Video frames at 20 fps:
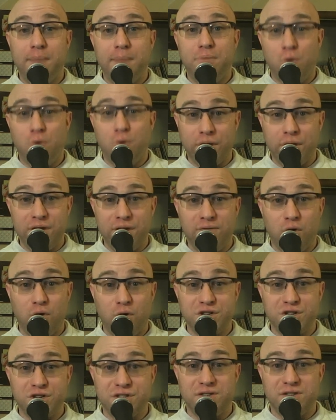ported
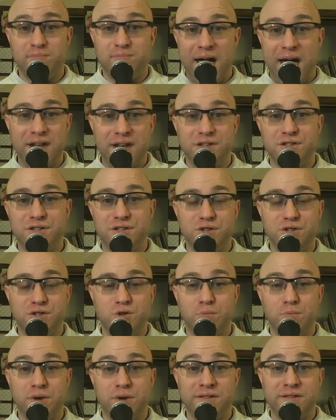versions of Madden to the
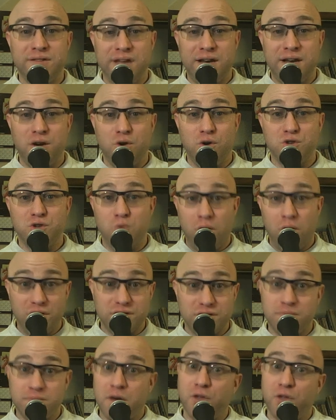Super Nintendo, as well as
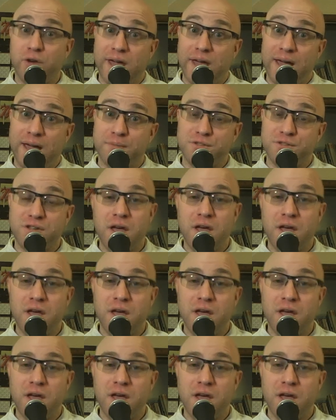some other games.